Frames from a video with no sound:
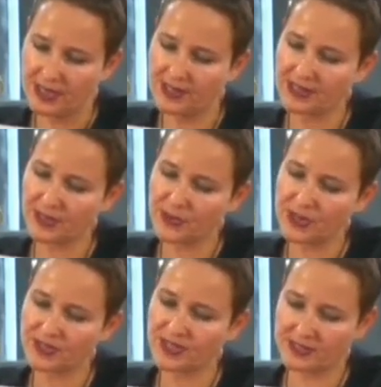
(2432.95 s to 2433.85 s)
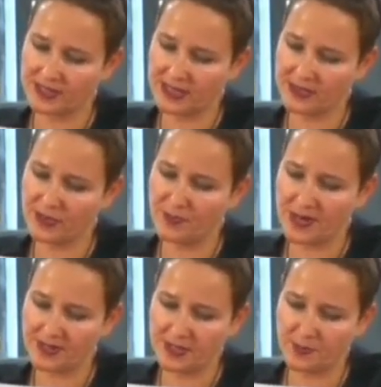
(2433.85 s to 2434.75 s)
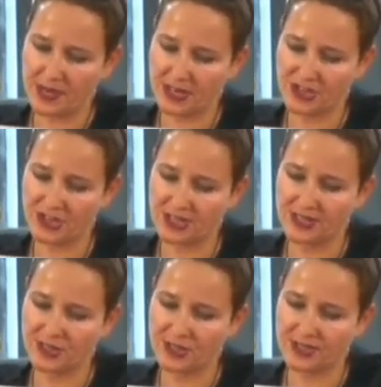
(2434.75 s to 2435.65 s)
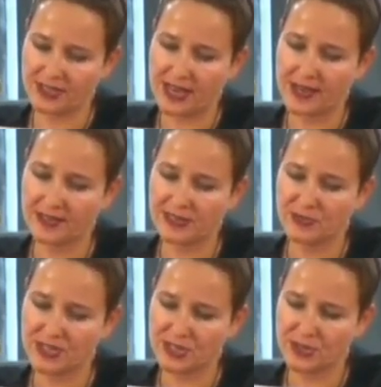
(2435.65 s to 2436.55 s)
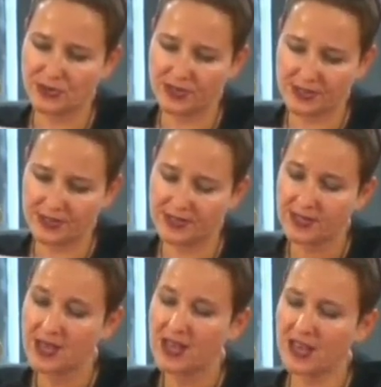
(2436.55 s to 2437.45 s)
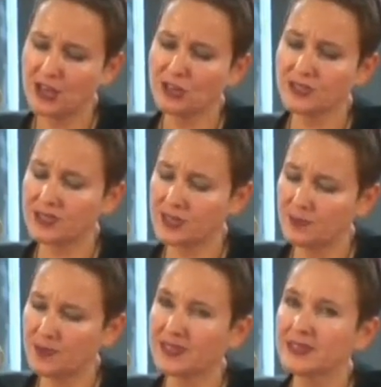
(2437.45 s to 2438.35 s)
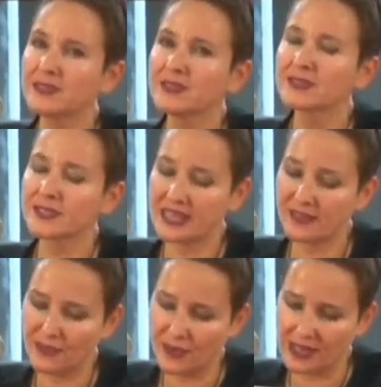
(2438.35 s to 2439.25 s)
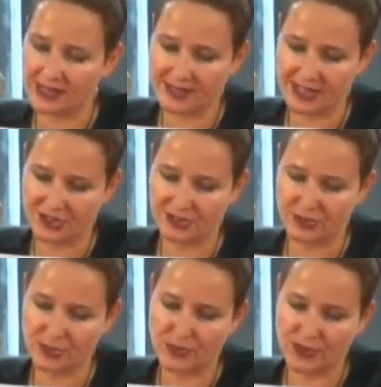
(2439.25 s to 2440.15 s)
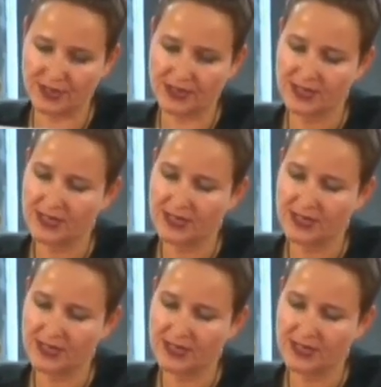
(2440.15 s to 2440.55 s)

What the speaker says: In other words, successful participation in societal resources and not simply self-realization through work